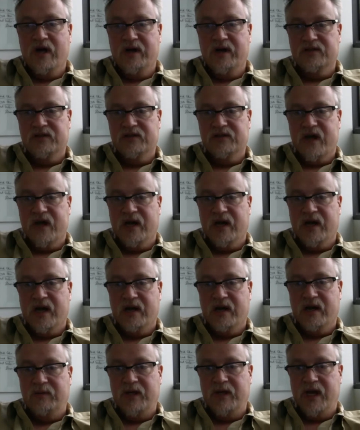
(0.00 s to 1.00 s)
and it's got an
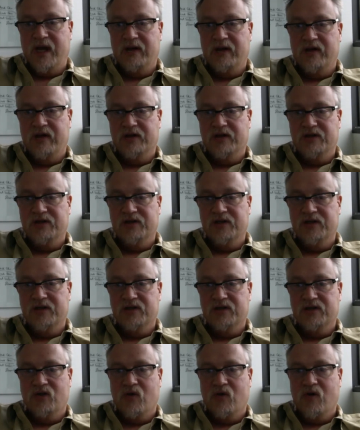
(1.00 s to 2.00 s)
IP address that
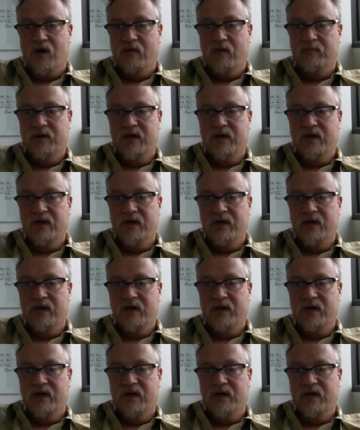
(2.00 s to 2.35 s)
says corp.